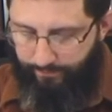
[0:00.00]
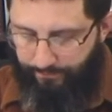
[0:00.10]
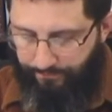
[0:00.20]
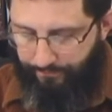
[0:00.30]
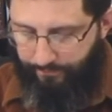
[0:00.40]

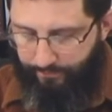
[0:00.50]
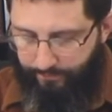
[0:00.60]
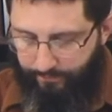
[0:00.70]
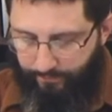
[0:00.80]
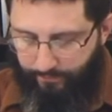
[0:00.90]

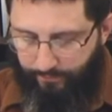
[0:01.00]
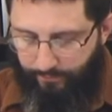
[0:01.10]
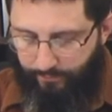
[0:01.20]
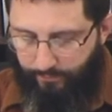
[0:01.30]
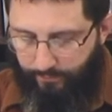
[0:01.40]

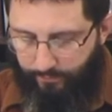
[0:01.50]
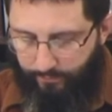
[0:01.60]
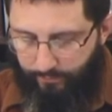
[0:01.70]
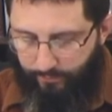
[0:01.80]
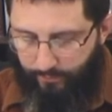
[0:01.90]

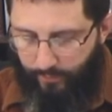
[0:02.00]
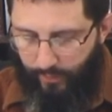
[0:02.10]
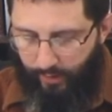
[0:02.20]
Nothing is said.